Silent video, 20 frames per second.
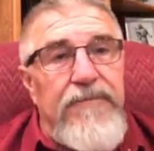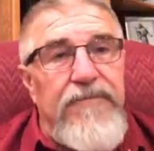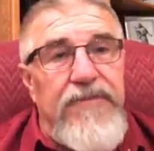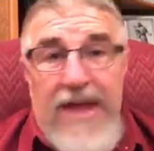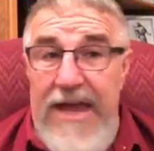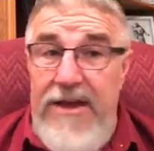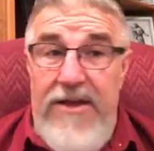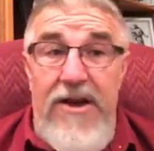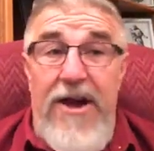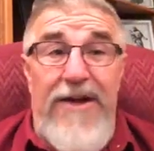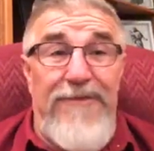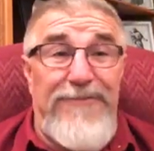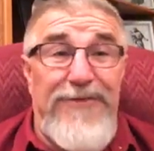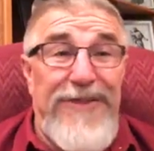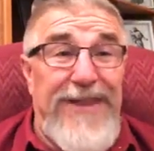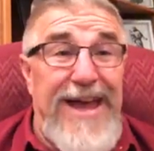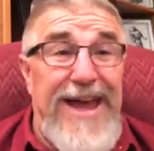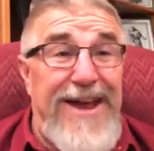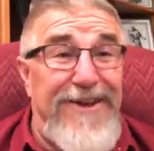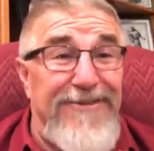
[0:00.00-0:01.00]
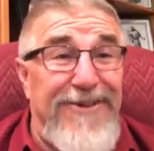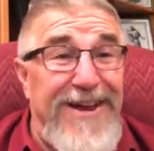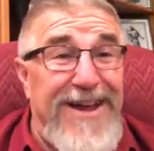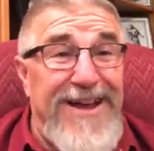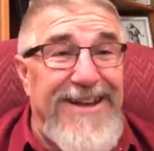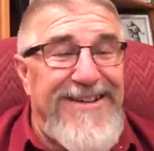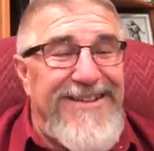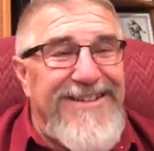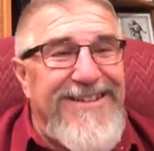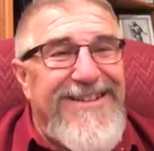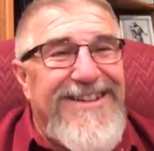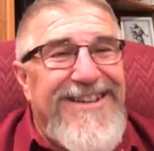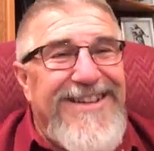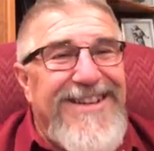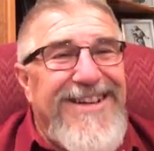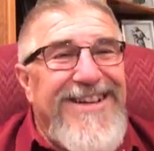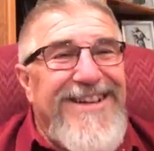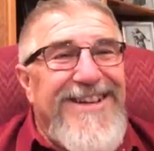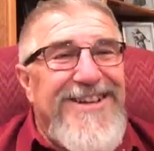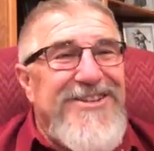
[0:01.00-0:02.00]
Thank God for that, right?
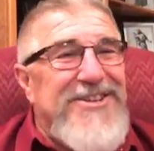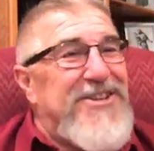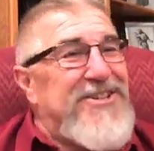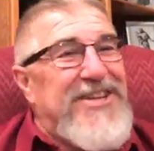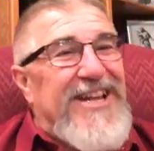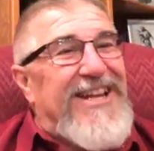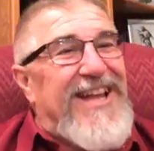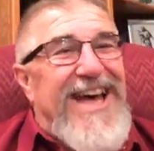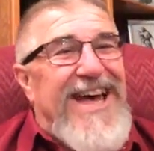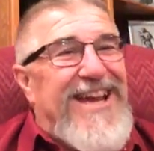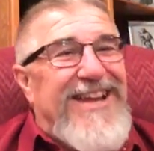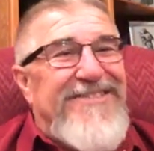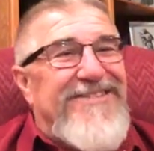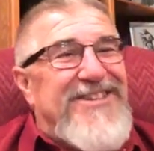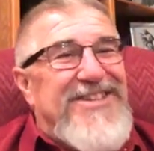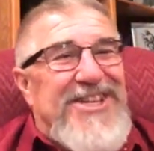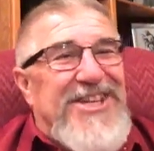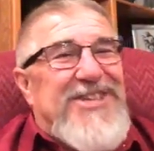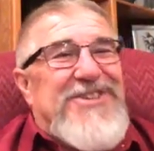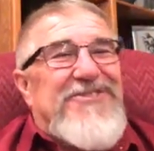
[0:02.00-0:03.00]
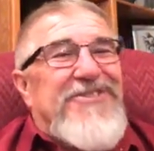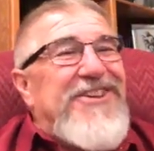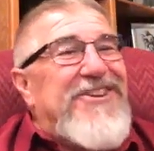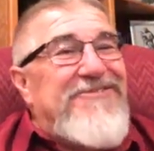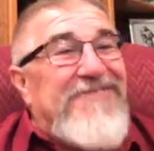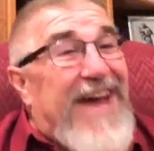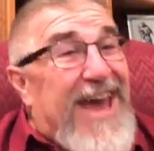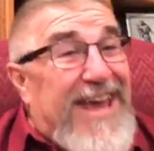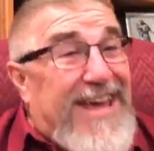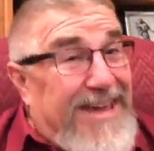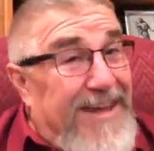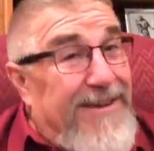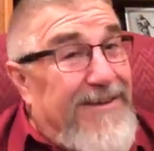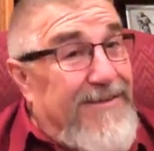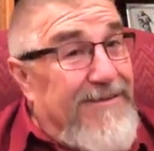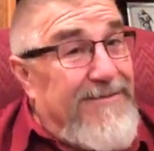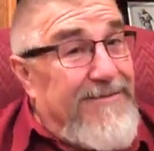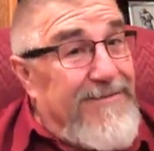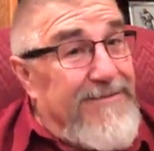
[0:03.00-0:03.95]
Because there's a lot of us just wouldn't make it.